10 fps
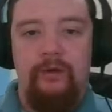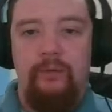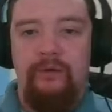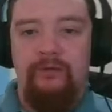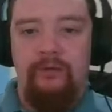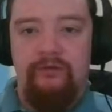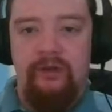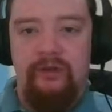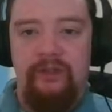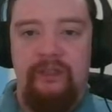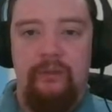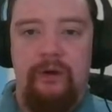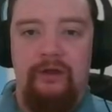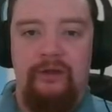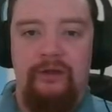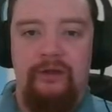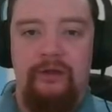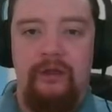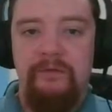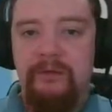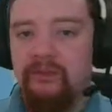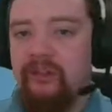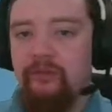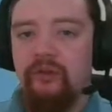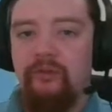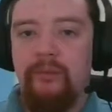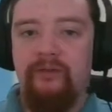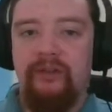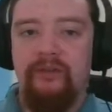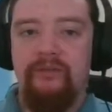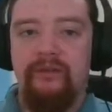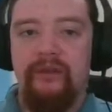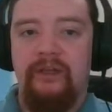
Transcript: we saw rook e1, going for the same sort of motive.